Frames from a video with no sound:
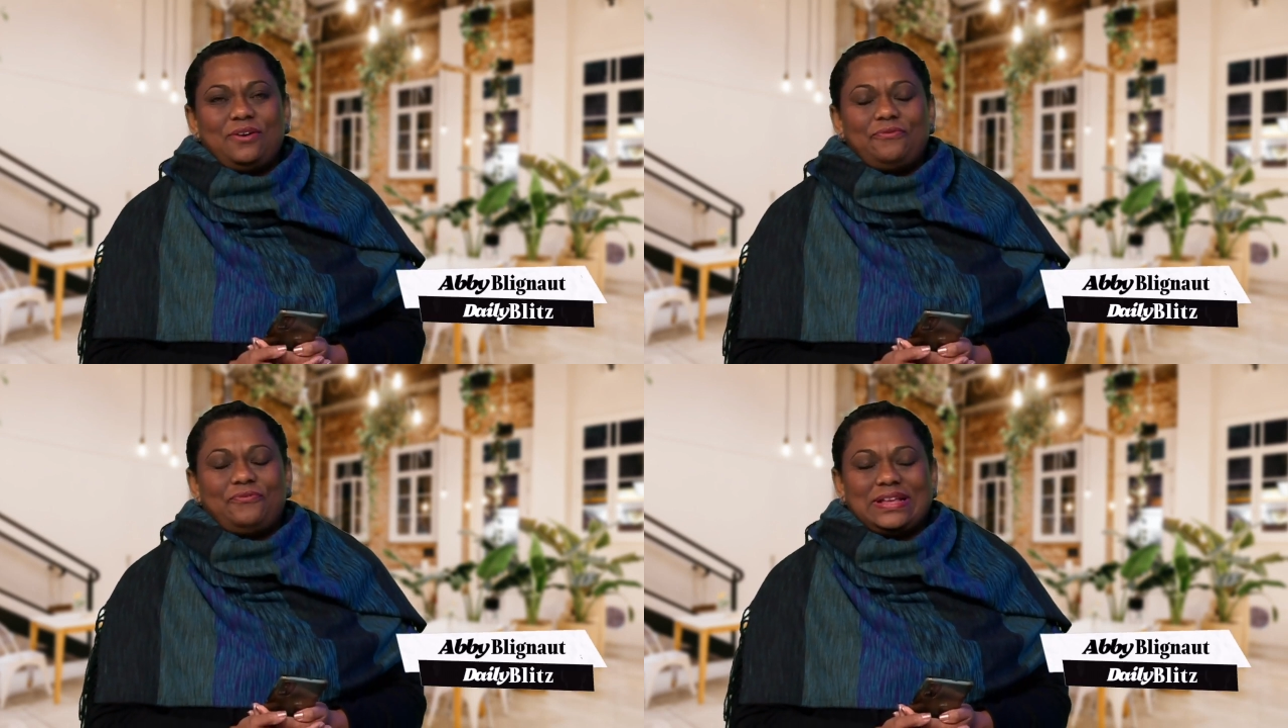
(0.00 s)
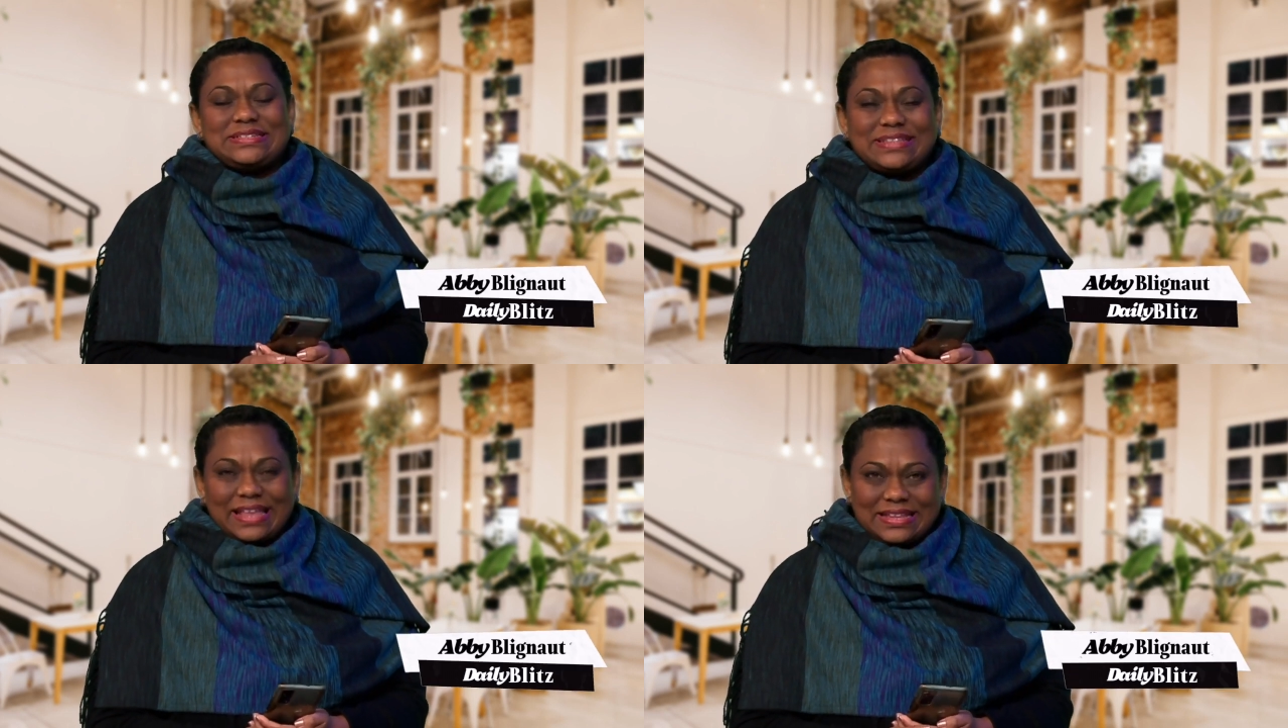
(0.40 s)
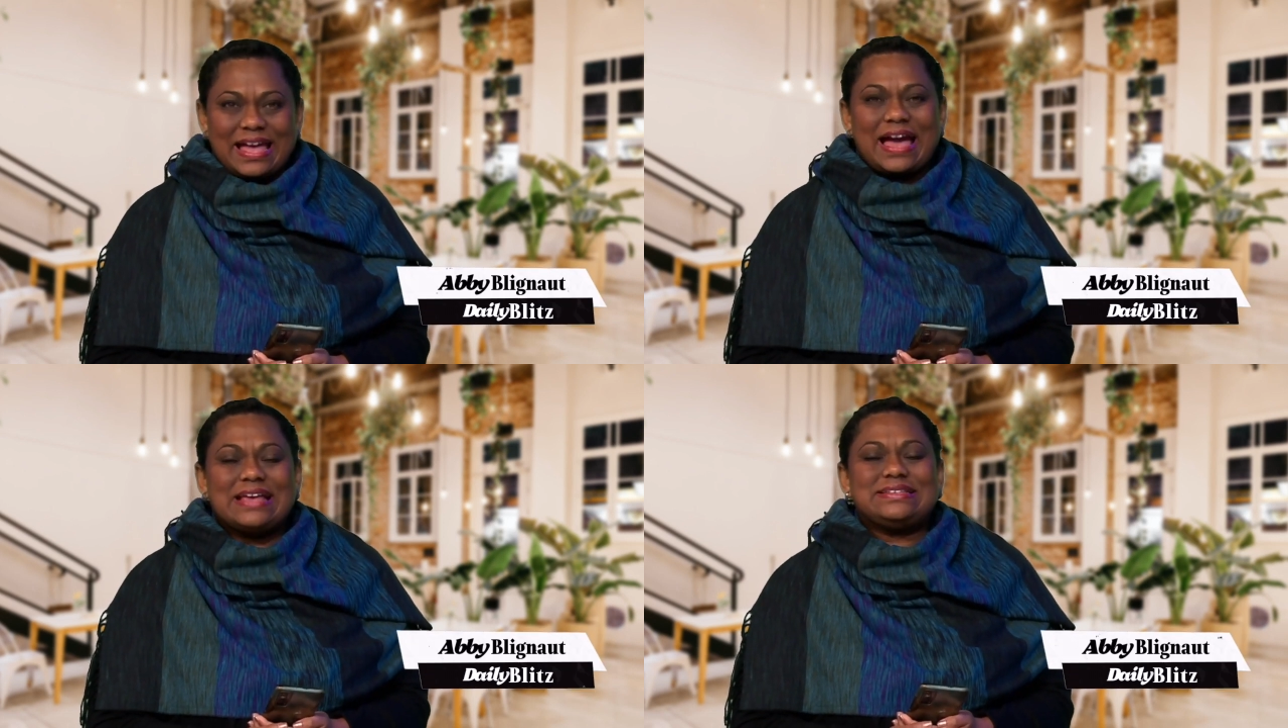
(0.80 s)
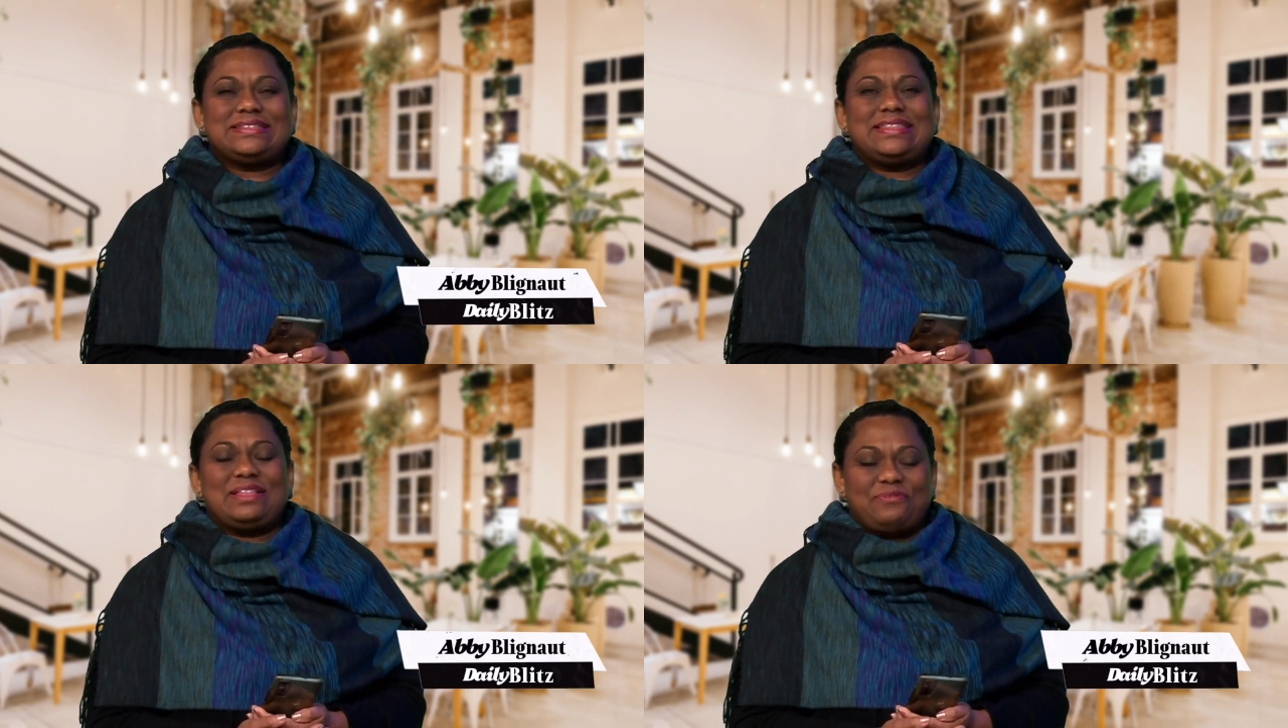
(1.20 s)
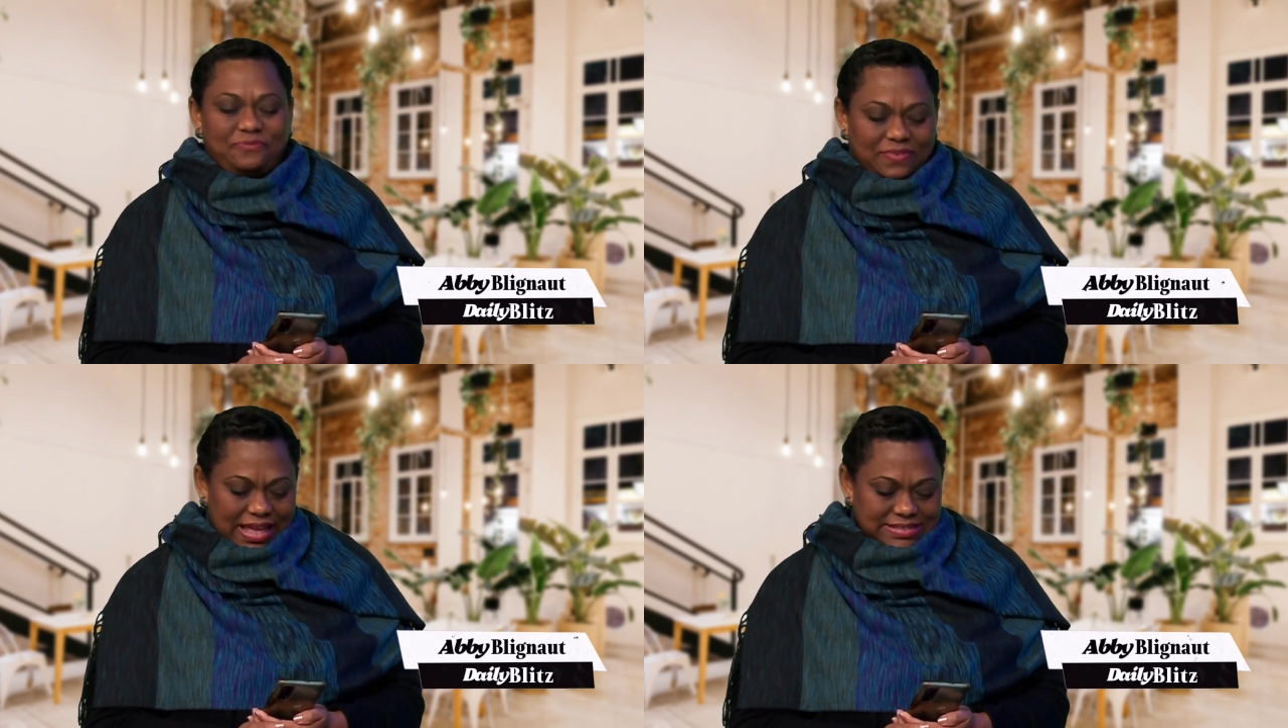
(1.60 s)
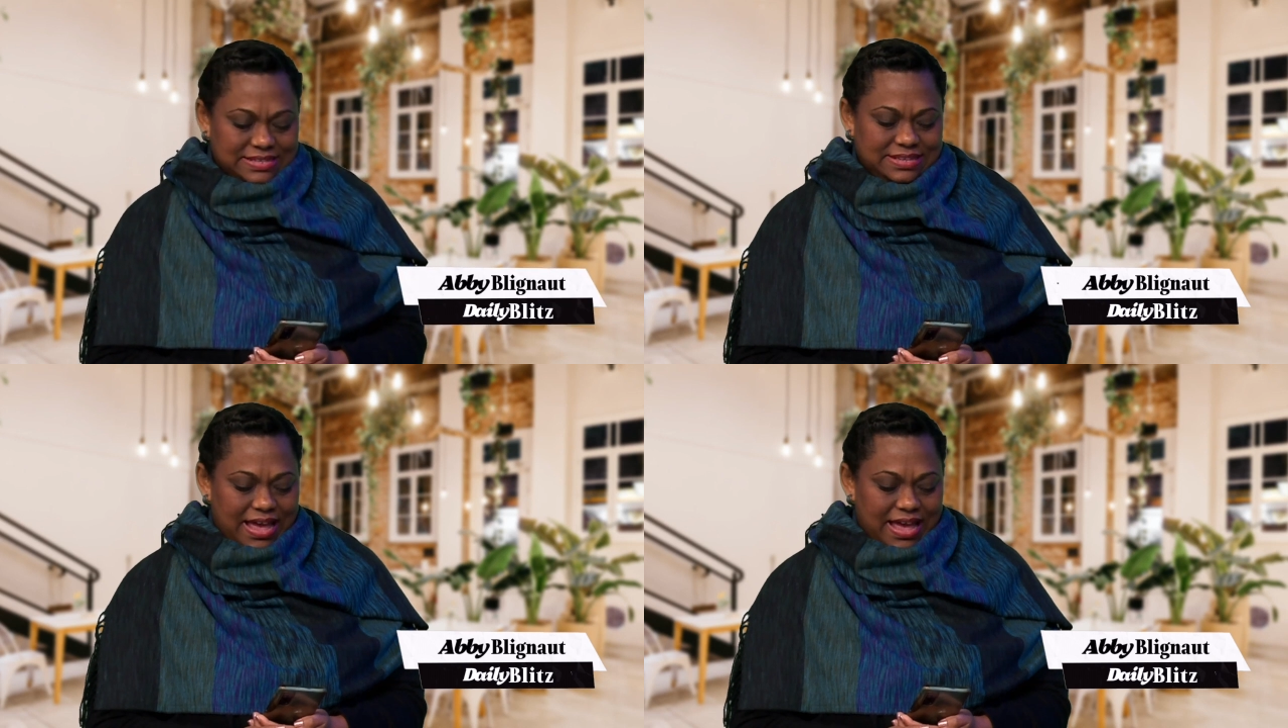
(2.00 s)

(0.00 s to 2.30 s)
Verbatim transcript: frustrate us, that fluster